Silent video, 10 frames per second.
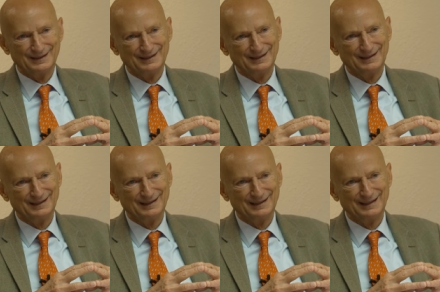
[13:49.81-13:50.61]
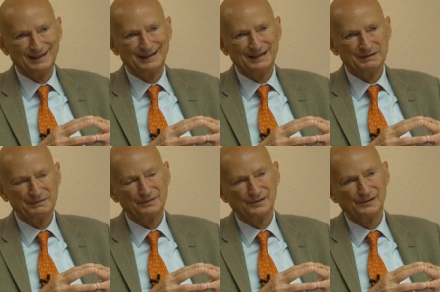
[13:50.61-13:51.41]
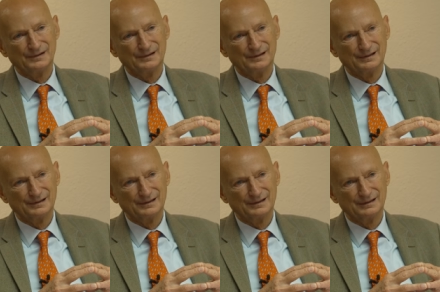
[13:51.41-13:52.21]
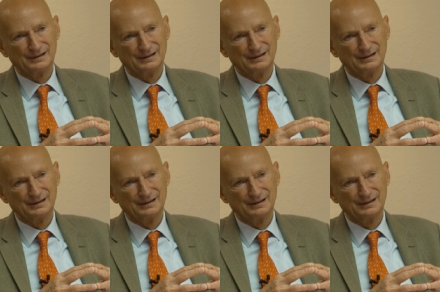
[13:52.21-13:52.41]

It, it, it, it, it, can go in, in, in